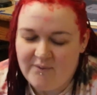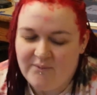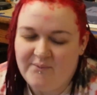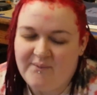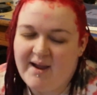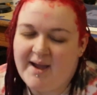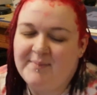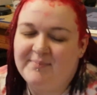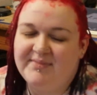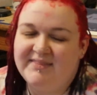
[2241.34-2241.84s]

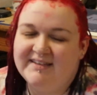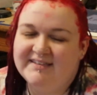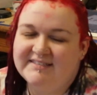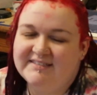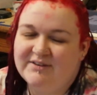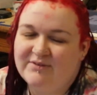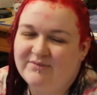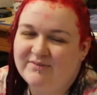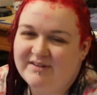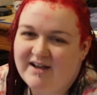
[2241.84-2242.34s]
wrap
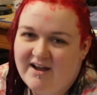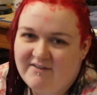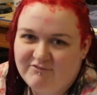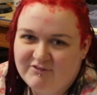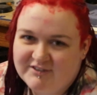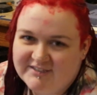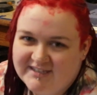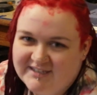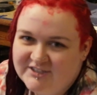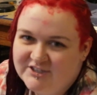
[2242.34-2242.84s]
this whole
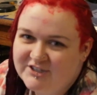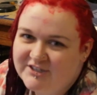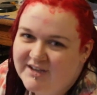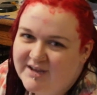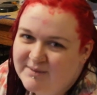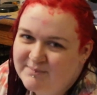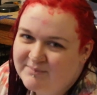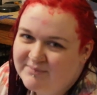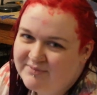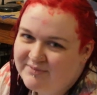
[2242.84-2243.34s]
conversation
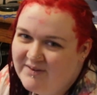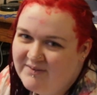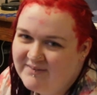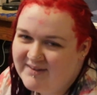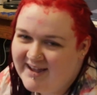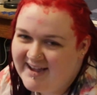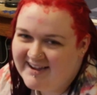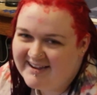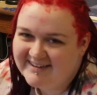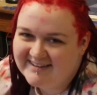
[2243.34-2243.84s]
up.
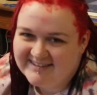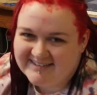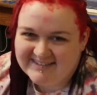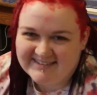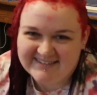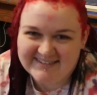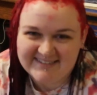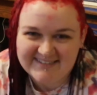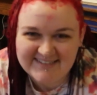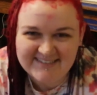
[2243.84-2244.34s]
Okay,
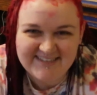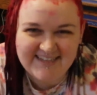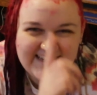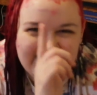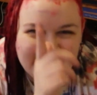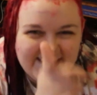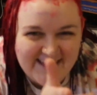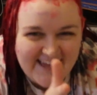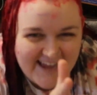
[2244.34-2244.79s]
we'll see you